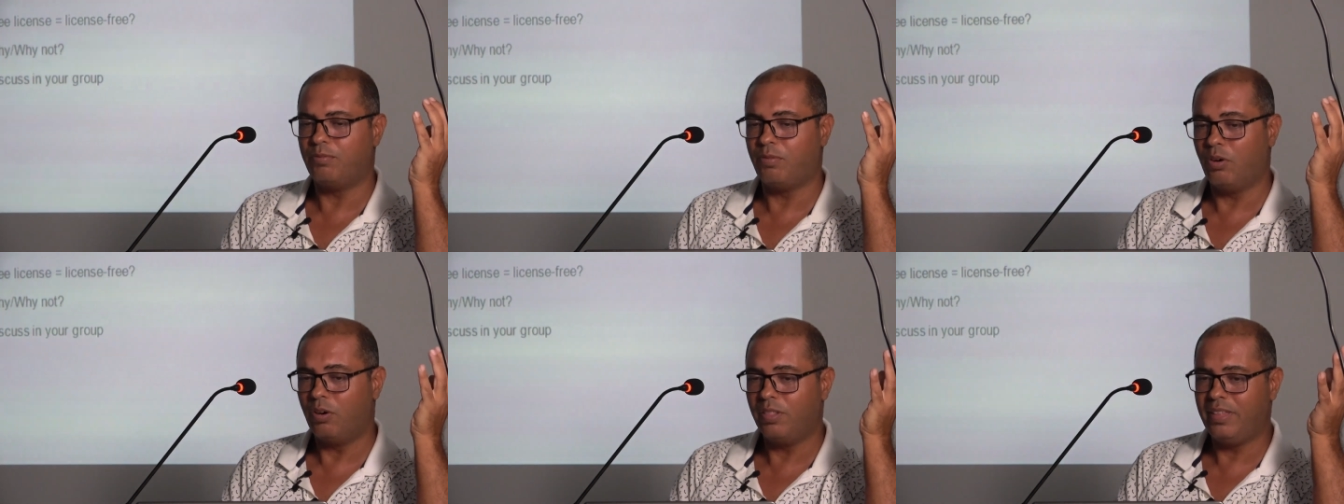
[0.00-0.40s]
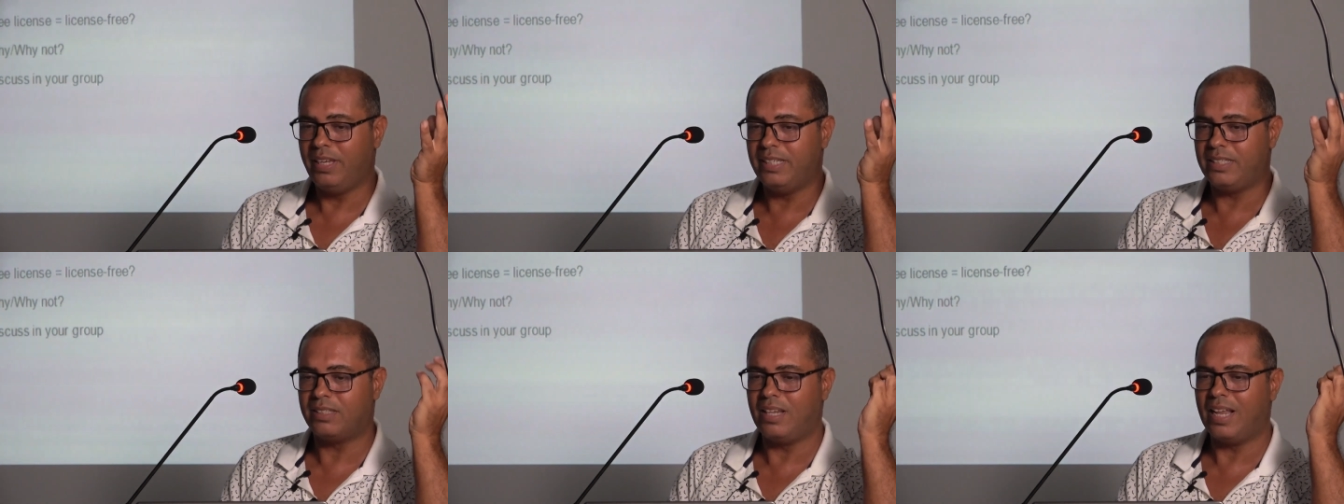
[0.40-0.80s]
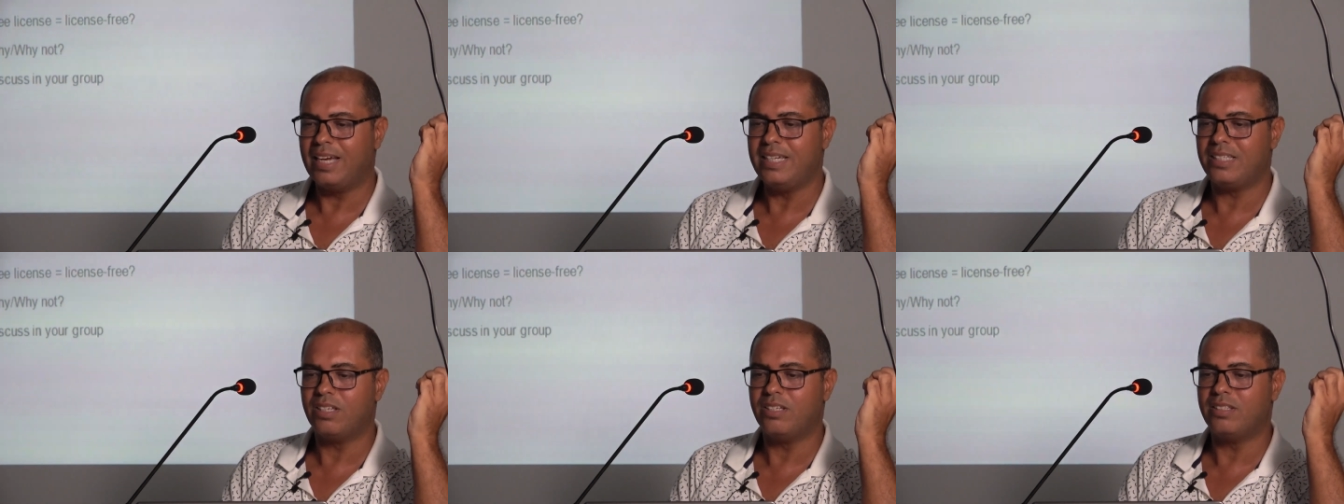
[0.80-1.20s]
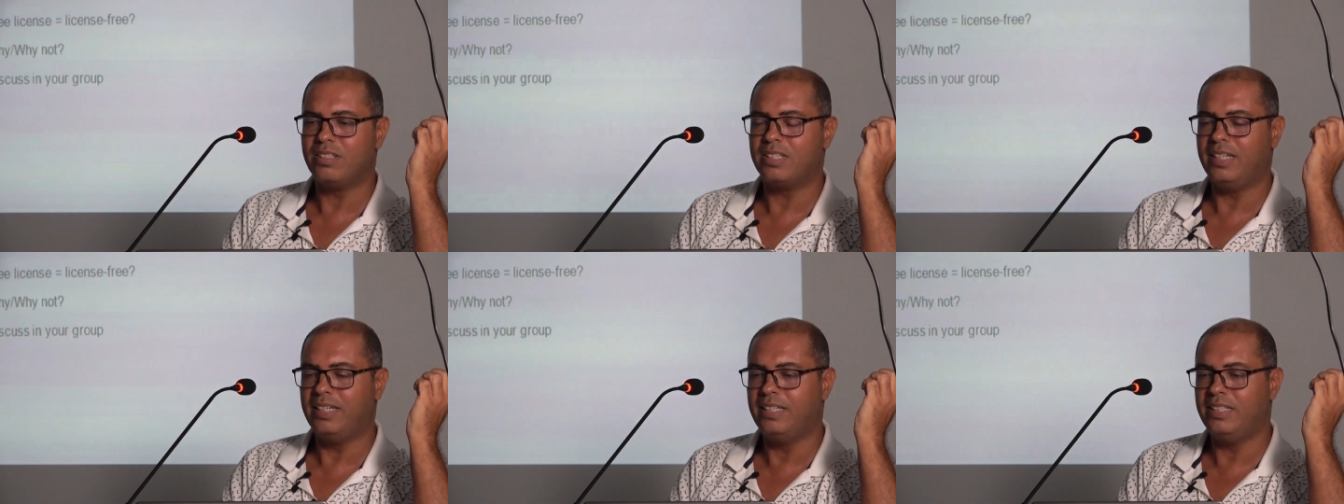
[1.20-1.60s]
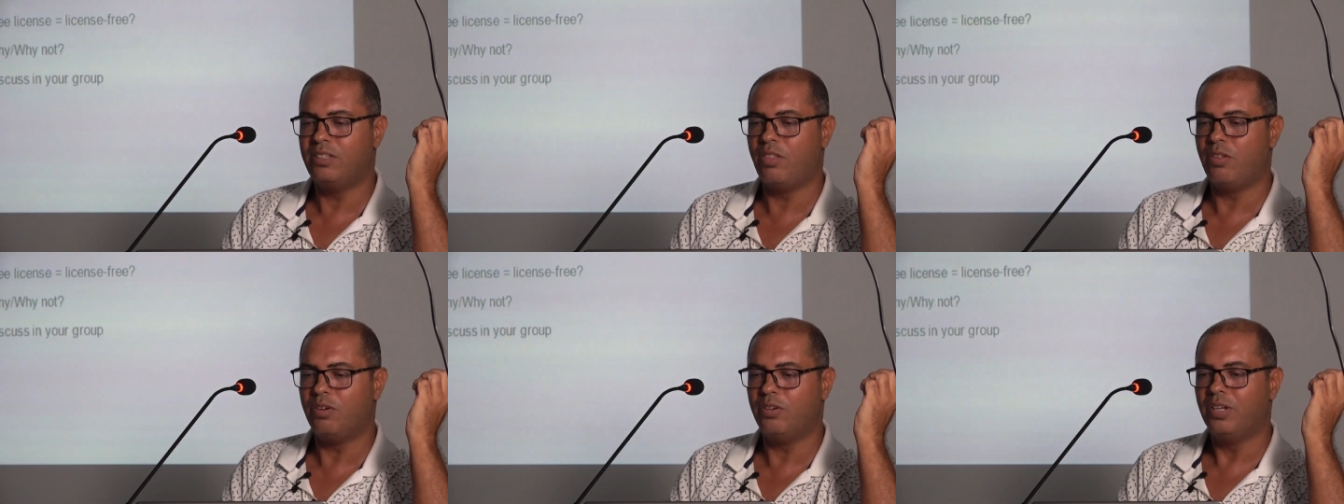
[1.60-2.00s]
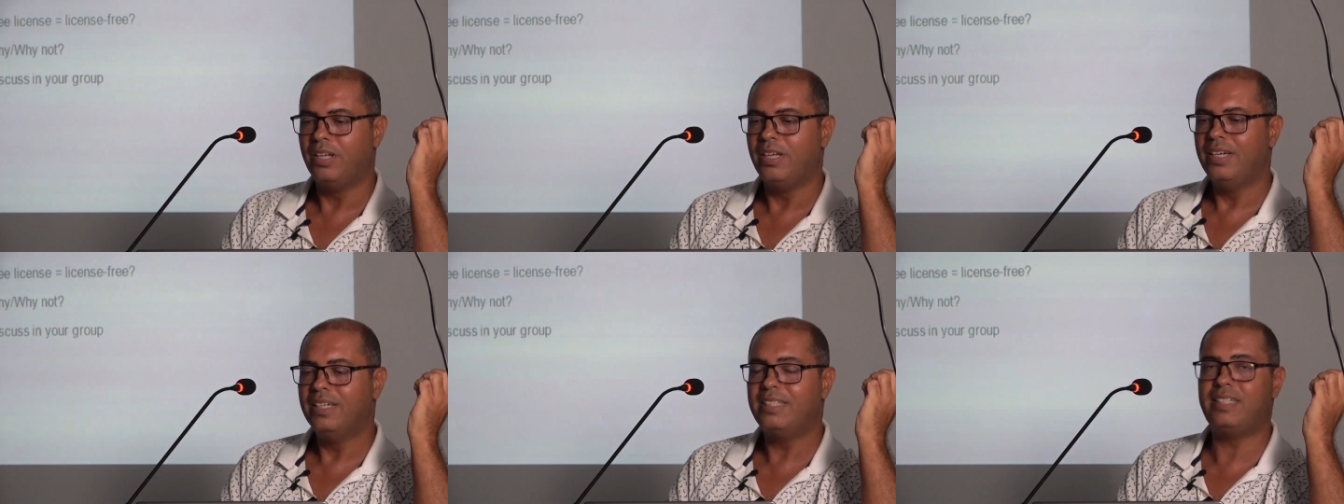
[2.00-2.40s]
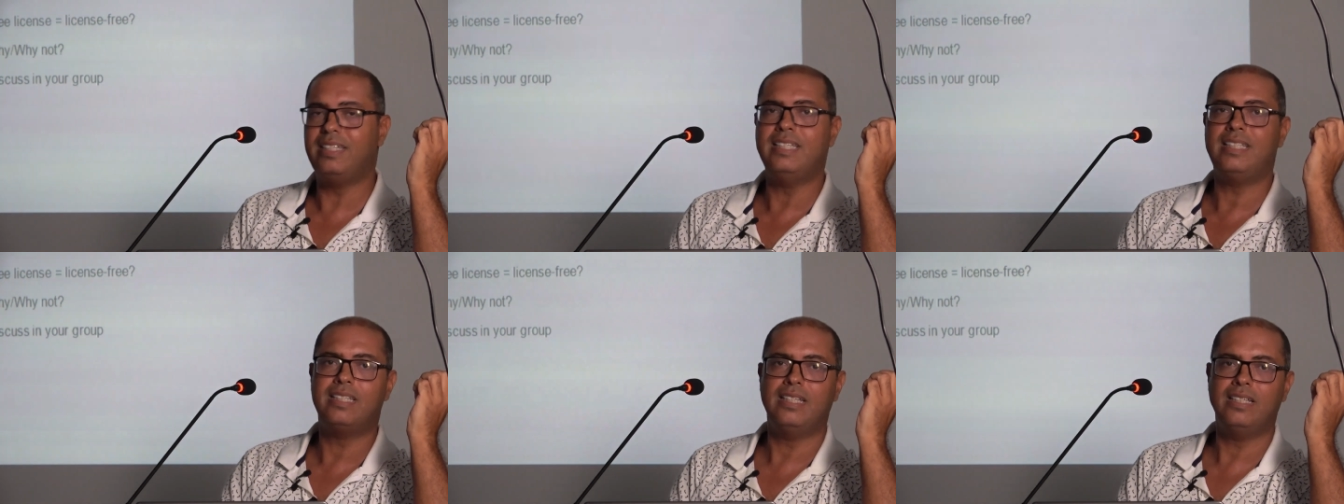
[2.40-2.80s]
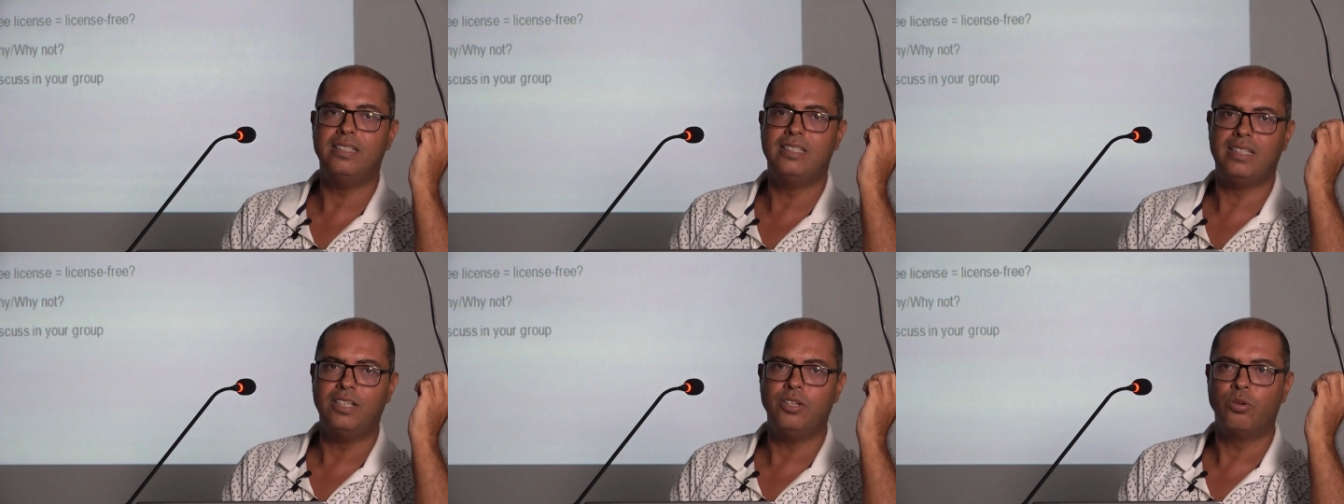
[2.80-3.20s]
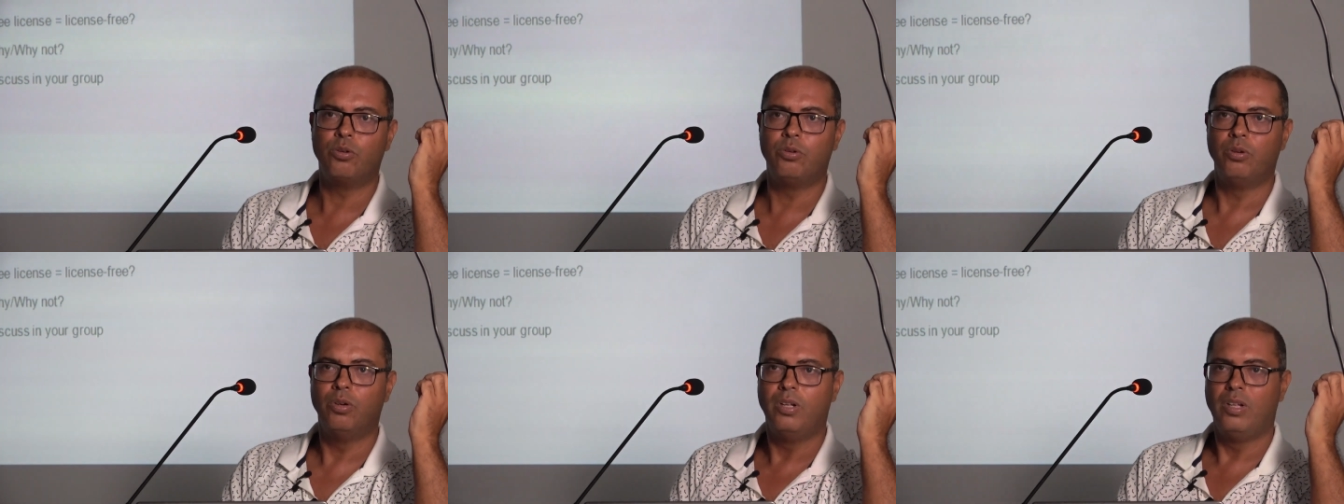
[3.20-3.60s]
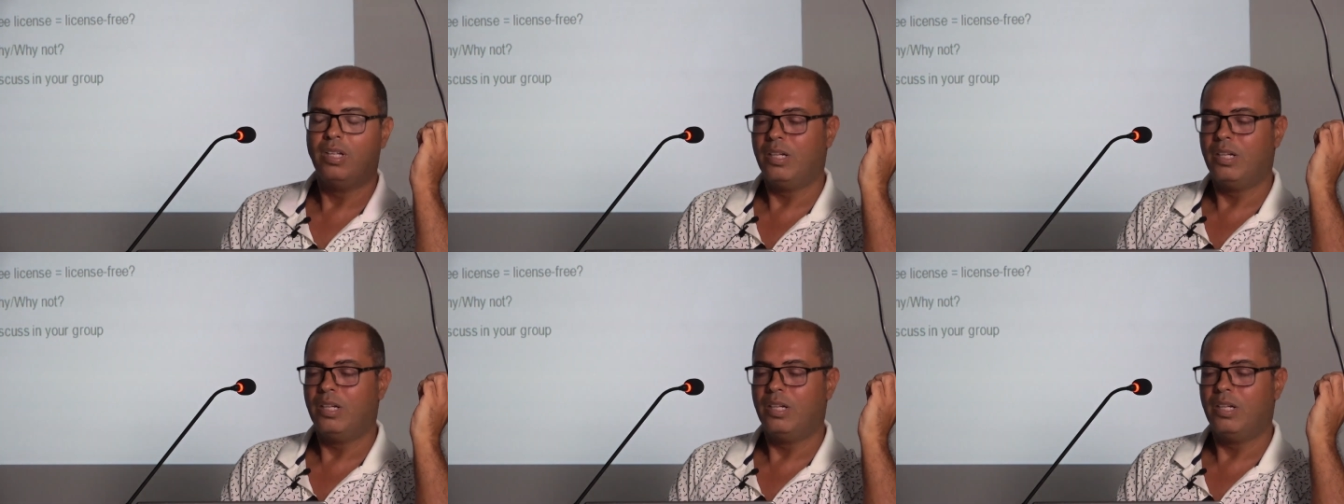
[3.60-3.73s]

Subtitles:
for this license is the CC0,